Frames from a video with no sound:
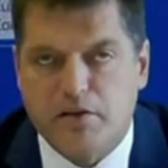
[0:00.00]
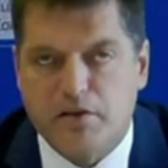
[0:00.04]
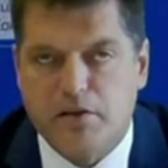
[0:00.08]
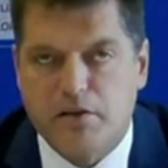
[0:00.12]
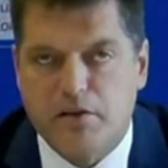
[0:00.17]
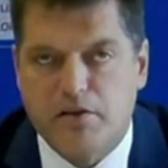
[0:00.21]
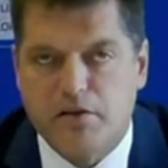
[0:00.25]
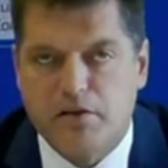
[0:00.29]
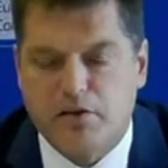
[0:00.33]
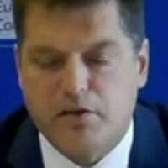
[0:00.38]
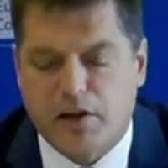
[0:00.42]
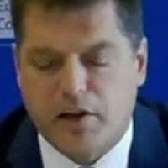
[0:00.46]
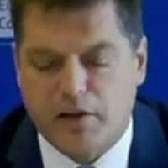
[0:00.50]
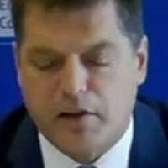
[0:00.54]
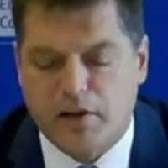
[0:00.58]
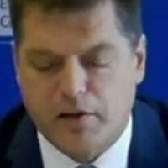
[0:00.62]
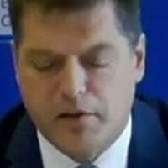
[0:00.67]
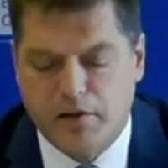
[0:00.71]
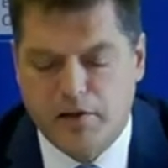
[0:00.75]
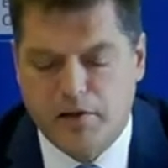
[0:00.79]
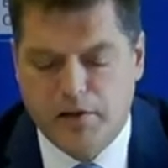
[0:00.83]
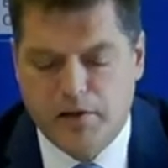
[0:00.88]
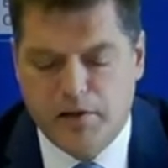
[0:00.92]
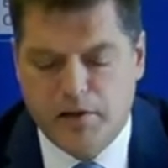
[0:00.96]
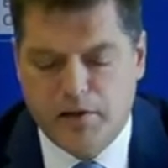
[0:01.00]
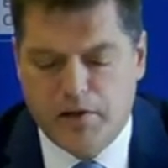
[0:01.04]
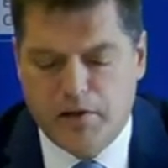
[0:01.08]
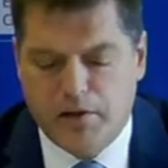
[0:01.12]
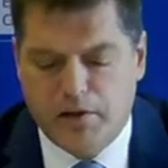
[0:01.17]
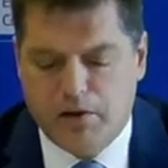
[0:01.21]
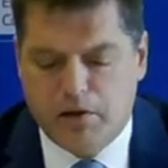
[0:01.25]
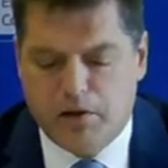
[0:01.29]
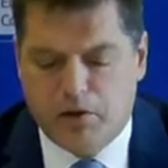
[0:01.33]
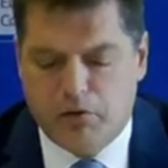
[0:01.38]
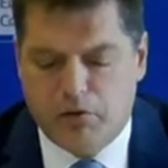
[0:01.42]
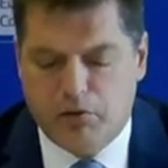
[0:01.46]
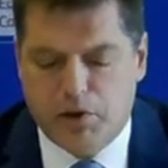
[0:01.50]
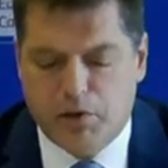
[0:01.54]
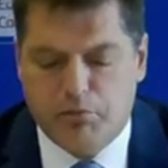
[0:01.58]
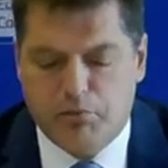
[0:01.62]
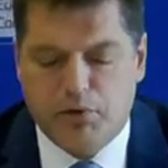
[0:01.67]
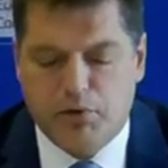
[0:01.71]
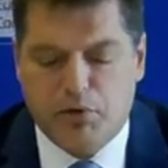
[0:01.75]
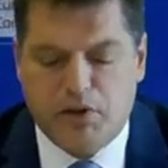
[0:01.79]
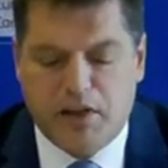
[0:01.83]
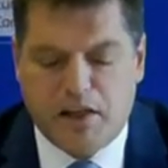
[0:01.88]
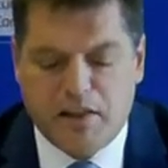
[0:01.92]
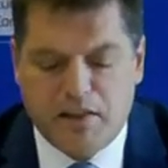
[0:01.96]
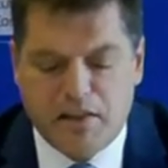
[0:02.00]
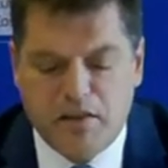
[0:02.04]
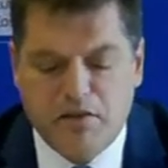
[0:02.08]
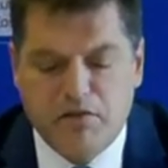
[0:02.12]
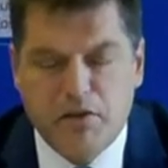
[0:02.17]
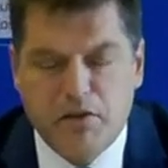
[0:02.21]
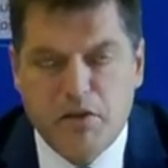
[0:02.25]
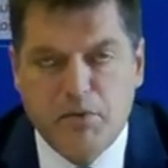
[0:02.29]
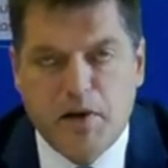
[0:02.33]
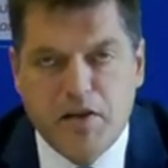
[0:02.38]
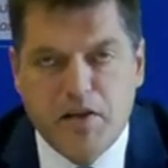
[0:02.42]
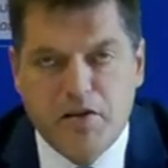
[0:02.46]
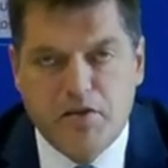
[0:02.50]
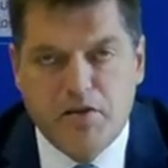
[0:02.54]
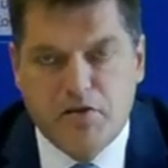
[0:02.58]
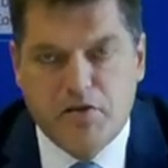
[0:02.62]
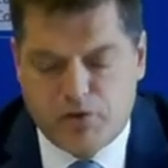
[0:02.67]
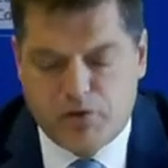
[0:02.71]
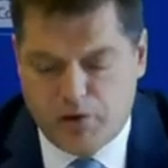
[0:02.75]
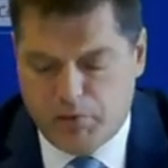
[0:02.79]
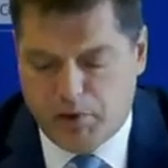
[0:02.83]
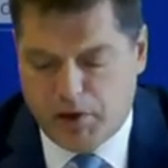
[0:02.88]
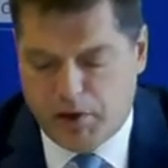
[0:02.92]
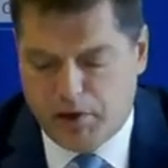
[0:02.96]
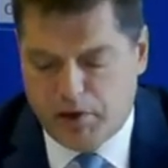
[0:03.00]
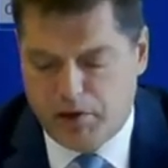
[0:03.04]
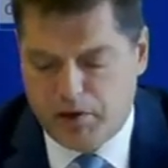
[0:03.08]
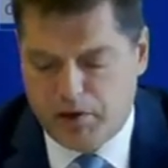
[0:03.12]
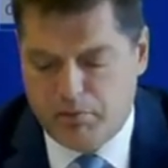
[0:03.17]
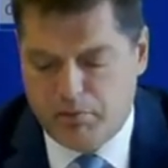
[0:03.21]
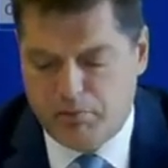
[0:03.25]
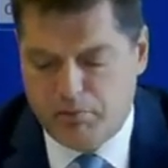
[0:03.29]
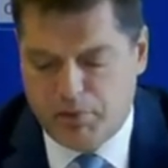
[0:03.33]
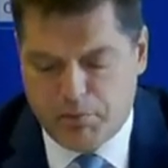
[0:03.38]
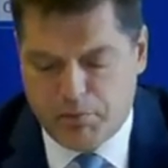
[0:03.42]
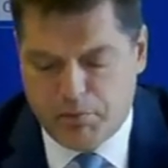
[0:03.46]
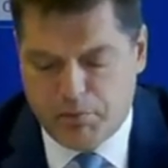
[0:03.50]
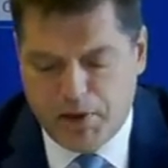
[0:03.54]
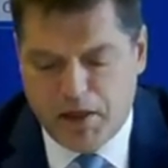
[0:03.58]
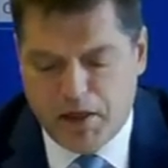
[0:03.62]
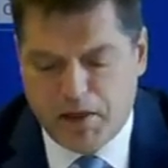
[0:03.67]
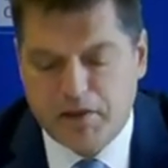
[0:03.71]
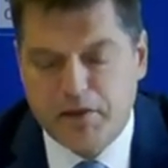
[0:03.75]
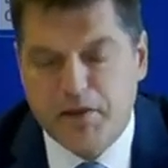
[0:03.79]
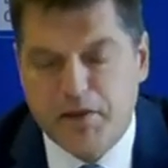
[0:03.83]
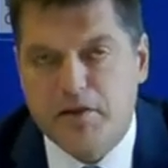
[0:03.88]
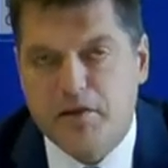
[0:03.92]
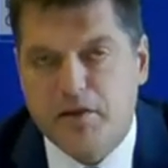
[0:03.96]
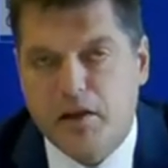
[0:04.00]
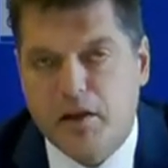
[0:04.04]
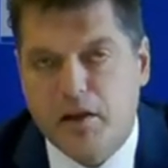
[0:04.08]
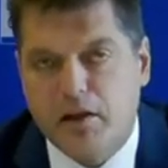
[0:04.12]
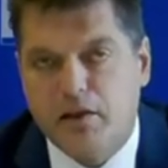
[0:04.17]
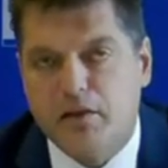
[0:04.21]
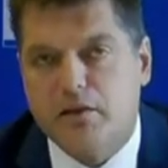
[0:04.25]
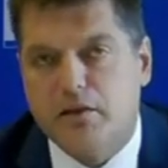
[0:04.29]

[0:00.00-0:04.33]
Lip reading: strike. We are progressively mainstreaming preparedness and